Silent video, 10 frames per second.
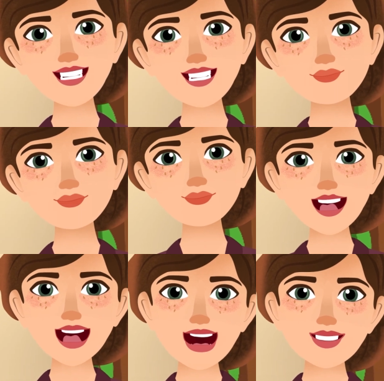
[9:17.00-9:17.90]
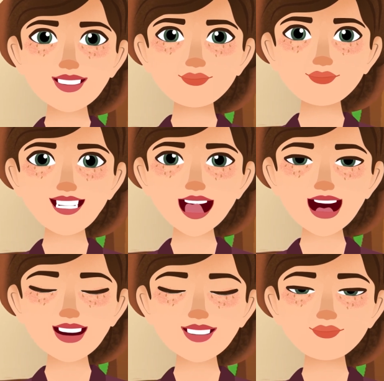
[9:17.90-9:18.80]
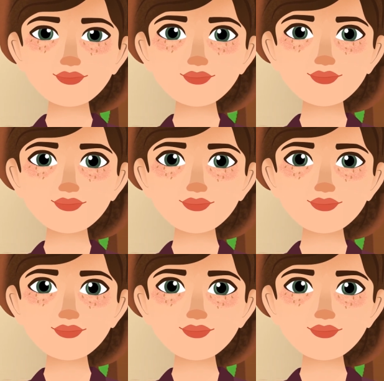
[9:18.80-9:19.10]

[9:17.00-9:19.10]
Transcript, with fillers: them, sooner or later.